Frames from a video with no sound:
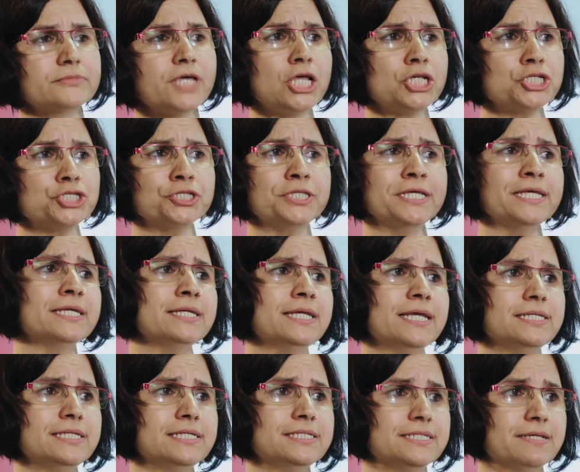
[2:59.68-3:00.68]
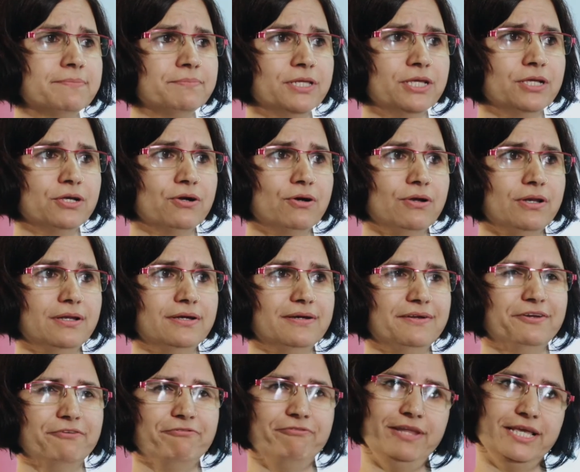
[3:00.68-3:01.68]
So they created something called a
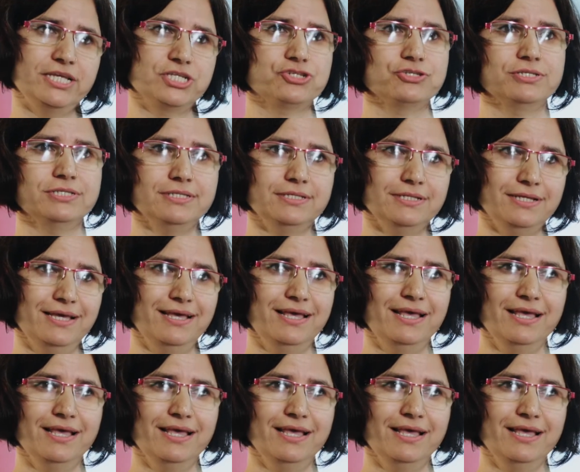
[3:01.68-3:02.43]
reflection